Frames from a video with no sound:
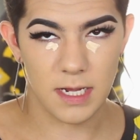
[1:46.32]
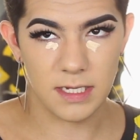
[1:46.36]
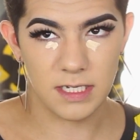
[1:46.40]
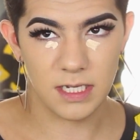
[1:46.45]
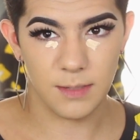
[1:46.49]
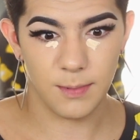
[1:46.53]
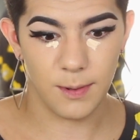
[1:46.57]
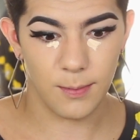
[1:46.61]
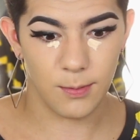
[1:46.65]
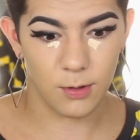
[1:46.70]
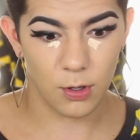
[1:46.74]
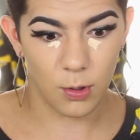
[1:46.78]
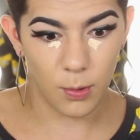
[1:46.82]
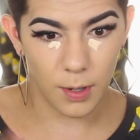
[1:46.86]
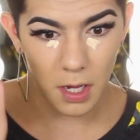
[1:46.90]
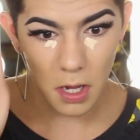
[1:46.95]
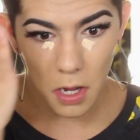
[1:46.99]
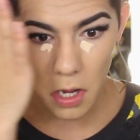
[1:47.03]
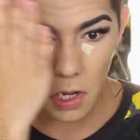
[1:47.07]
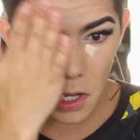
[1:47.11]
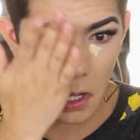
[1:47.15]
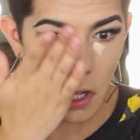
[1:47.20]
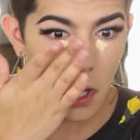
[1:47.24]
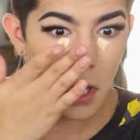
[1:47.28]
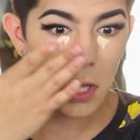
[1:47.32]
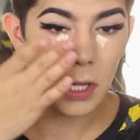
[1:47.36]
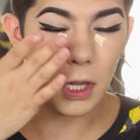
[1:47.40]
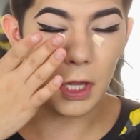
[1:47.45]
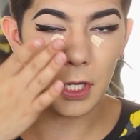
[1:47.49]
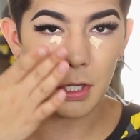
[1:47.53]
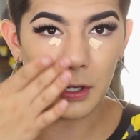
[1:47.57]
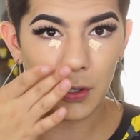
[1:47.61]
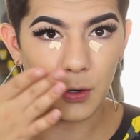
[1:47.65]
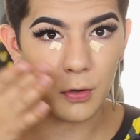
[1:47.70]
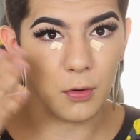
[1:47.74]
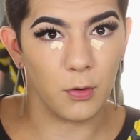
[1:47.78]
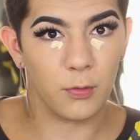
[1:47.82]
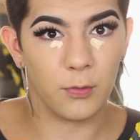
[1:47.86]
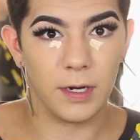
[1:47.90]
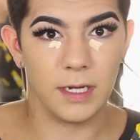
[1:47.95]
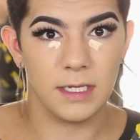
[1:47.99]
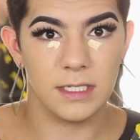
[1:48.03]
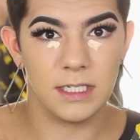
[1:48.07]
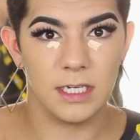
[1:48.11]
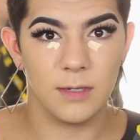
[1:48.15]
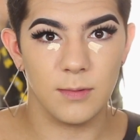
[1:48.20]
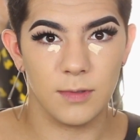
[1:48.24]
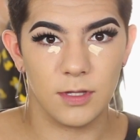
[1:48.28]
And I see people going like
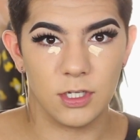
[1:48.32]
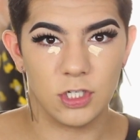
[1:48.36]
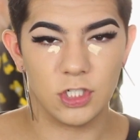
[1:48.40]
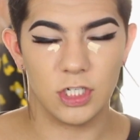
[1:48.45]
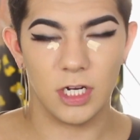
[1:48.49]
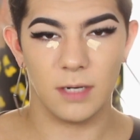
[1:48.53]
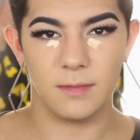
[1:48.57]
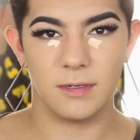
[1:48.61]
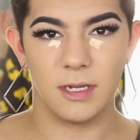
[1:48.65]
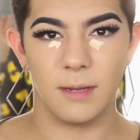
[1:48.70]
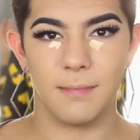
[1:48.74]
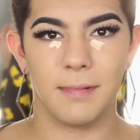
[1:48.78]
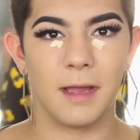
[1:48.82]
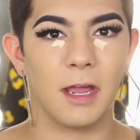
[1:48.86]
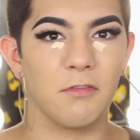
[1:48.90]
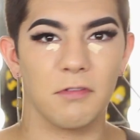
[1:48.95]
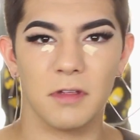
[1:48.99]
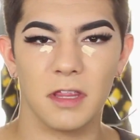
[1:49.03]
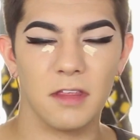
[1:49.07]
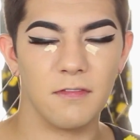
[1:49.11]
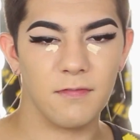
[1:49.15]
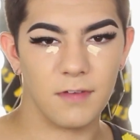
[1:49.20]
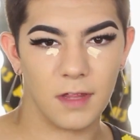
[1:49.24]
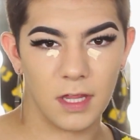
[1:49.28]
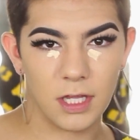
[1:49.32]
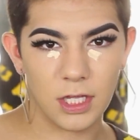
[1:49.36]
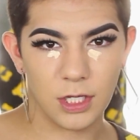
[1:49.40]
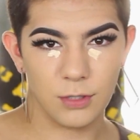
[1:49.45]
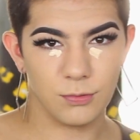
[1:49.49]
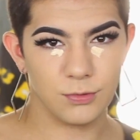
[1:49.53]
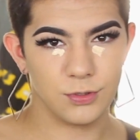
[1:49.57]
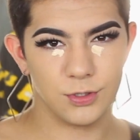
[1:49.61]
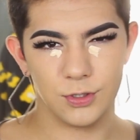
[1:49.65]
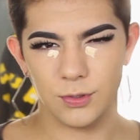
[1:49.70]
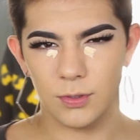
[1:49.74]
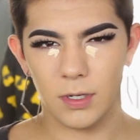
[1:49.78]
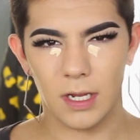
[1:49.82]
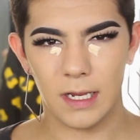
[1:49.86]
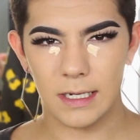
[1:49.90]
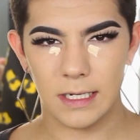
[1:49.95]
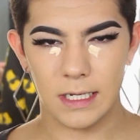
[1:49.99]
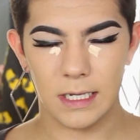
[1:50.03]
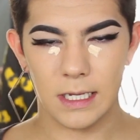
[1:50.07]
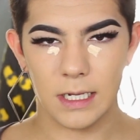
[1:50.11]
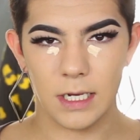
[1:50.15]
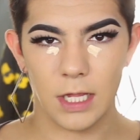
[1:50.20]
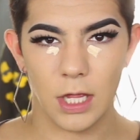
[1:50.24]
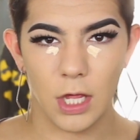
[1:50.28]
crazy with the Shape Tape. I really feel like you do not
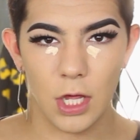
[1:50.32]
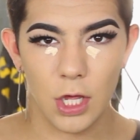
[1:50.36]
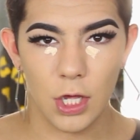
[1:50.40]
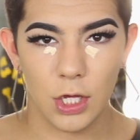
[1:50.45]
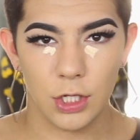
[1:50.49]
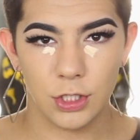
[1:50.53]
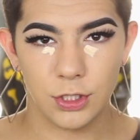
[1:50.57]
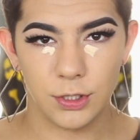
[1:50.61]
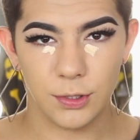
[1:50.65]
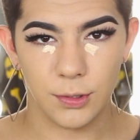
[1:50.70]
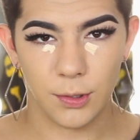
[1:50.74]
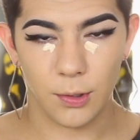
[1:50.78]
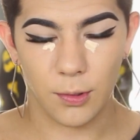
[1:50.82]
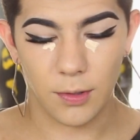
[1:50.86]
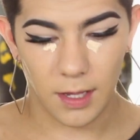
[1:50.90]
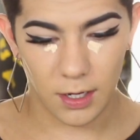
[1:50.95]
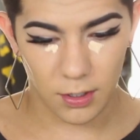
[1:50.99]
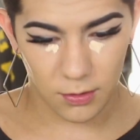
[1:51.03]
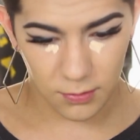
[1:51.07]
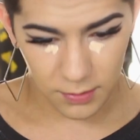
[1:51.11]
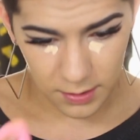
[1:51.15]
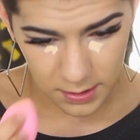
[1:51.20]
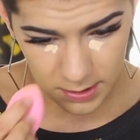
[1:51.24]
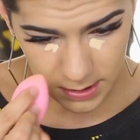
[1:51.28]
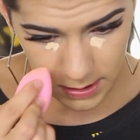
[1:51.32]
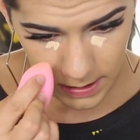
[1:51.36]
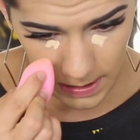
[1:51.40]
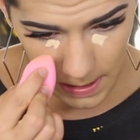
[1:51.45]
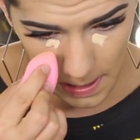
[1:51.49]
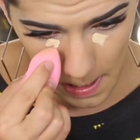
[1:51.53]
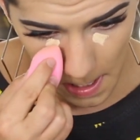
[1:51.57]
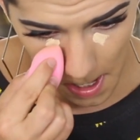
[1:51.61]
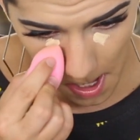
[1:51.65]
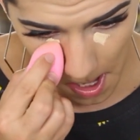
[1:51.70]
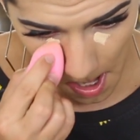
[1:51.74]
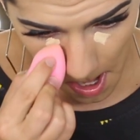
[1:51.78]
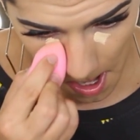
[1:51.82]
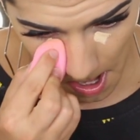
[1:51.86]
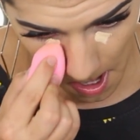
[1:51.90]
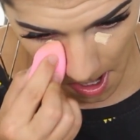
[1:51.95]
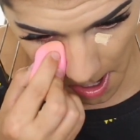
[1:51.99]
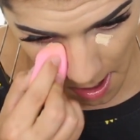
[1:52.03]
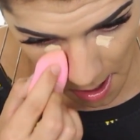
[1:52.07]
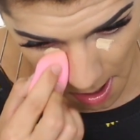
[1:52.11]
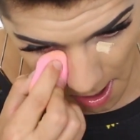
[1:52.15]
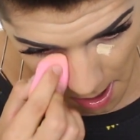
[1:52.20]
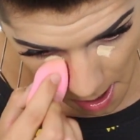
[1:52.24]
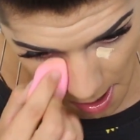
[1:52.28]
need to go that crazy
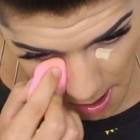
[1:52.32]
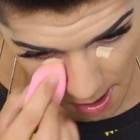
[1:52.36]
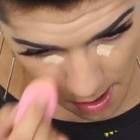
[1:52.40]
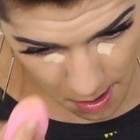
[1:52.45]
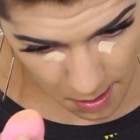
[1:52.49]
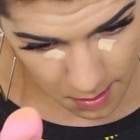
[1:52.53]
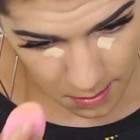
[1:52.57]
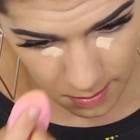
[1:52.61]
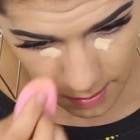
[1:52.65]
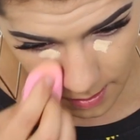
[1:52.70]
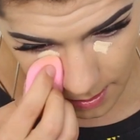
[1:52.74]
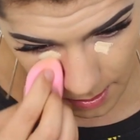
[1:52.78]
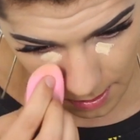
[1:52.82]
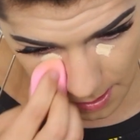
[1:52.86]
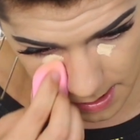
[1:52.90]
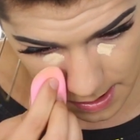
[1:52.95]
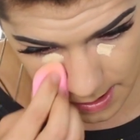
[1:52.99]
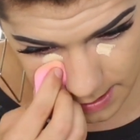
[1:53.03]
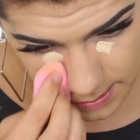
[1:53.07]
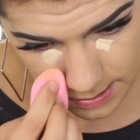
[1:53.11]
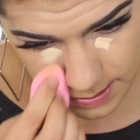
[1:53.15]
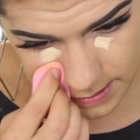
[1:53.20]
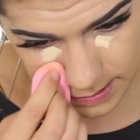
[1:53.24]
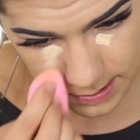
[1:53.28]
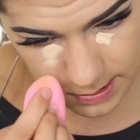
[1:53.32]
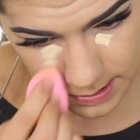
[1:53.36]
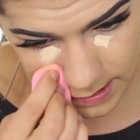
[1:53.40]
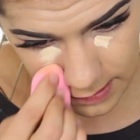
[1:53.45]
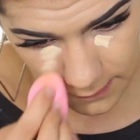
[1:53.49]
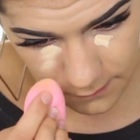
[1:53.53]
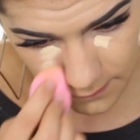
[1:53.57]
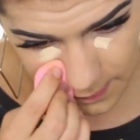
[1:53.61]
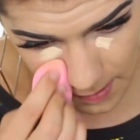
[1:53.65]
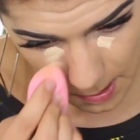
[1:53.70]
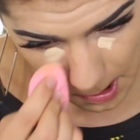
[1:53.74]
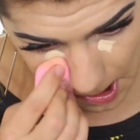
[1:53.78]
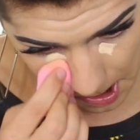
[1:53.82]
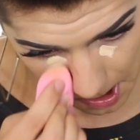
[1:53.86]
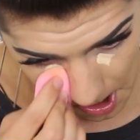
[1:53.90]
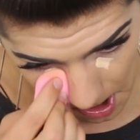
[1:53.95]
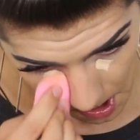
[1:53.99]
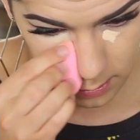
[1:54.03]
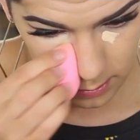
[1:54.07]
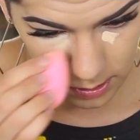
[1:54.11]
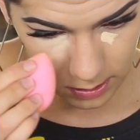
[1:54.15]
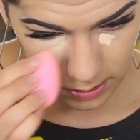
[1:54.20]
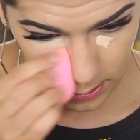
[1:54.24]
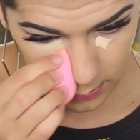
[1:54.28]
because it's stuff like
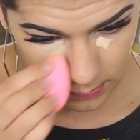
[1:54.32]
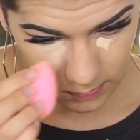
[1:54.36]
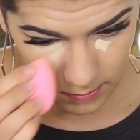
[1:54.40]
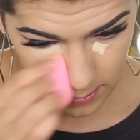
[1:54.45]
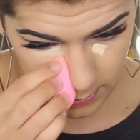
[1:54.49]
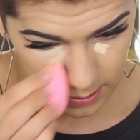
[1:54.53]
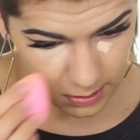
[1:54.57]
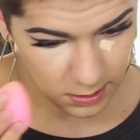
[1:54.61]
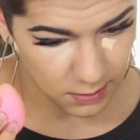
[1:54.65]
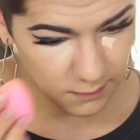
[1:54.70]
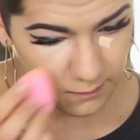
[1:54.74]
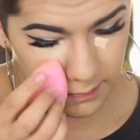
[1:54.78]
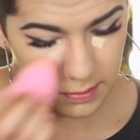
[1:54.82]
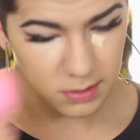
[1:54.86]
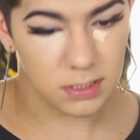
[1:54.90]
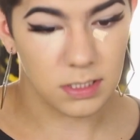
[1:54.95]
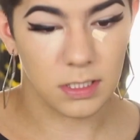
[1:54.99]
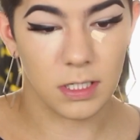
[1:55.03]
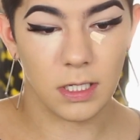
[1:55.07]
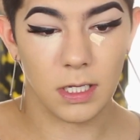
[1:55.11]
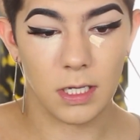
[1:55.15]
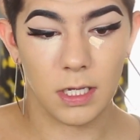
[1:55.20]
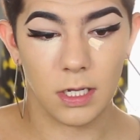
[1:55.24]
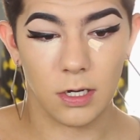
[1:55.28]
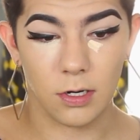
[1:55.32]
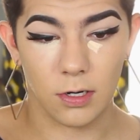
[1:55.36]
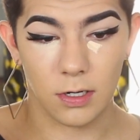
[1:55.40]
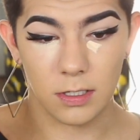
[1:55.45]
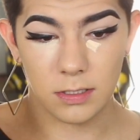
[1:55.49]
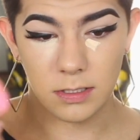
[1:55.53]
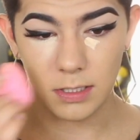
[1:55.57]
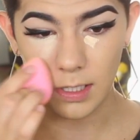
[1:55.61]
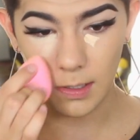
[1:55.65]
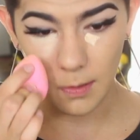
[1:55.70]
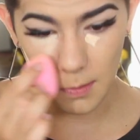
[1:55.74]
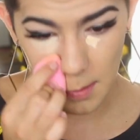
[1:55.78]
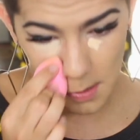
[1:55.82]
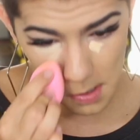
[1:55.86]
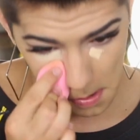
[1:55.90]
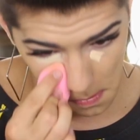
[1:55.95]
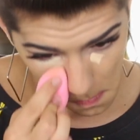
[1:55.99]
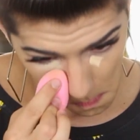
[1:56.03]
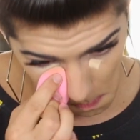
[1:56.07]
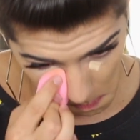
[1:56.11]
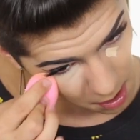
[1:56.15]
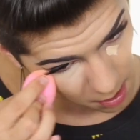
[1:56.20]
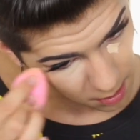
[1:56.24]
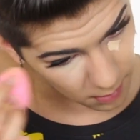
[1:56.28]
you can even see here, it's like
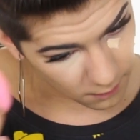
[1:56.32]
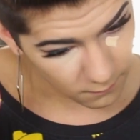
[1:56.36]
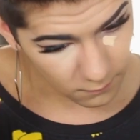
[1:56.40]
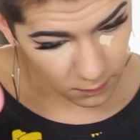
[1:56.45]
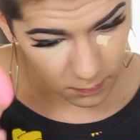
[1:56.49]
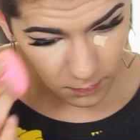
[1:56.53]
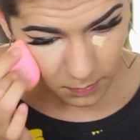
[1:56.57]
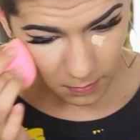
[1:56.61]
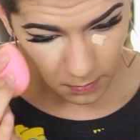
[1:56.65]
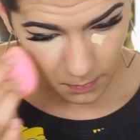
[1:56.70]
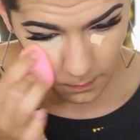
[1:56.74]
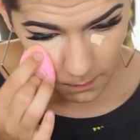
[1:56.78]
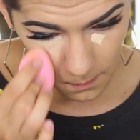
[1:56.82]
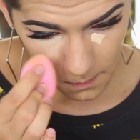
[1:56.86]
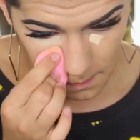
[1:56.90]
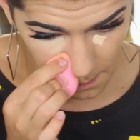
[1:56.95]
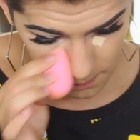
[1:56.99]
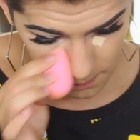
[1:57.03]
going everywhere.